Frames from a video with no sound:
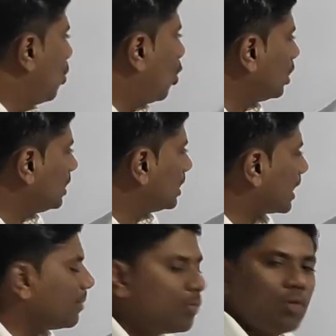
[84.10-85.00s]
what
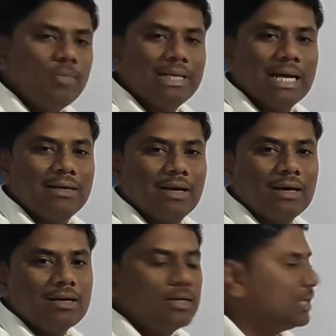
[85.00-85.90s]
type of
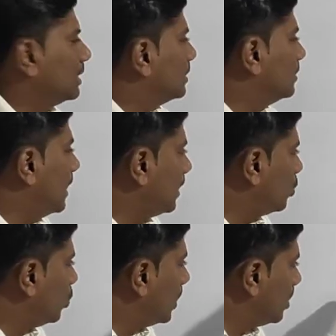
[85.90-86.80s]
data
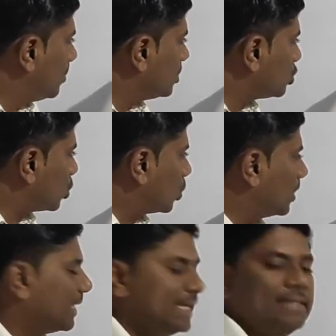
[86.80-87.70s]
that will be
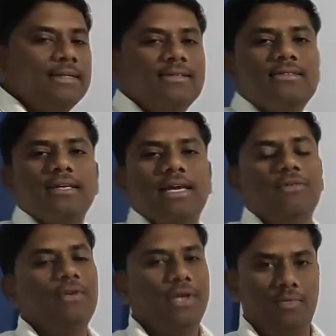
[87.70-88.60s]
stored in this
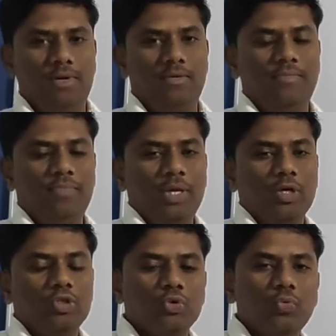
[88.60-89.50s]
a variable.
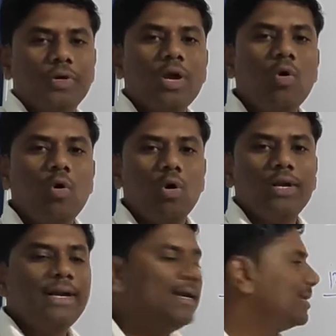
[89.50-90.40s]
So we have
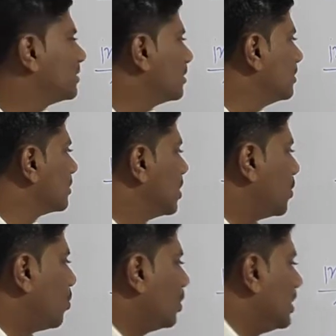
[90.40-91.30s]
already discussed
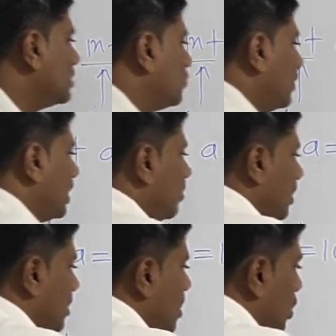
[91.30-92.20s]
what is
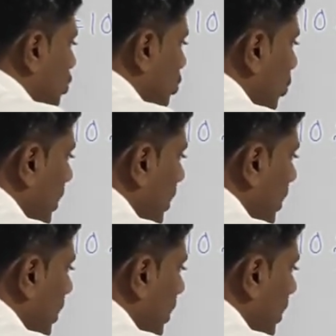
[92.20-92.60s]
variable. So